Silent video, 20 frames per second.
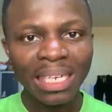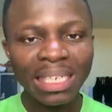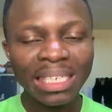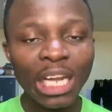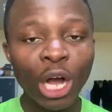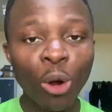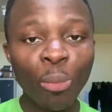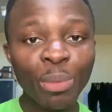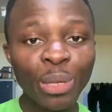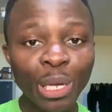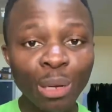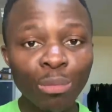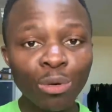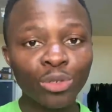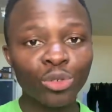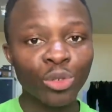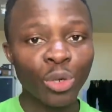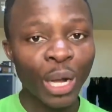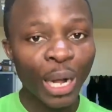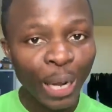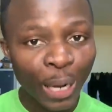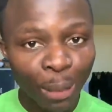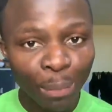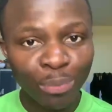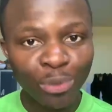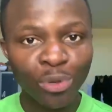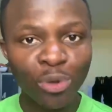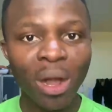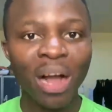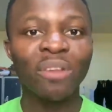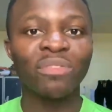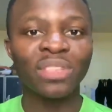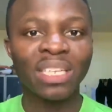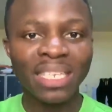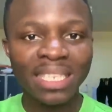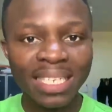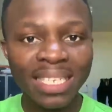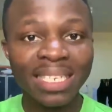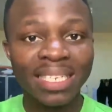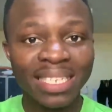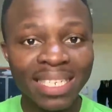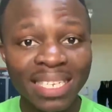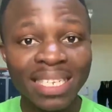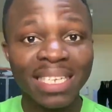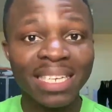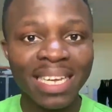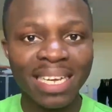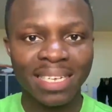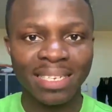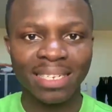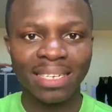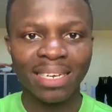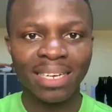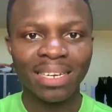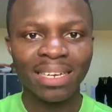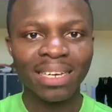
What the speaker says: that will be able to help you after 60 years,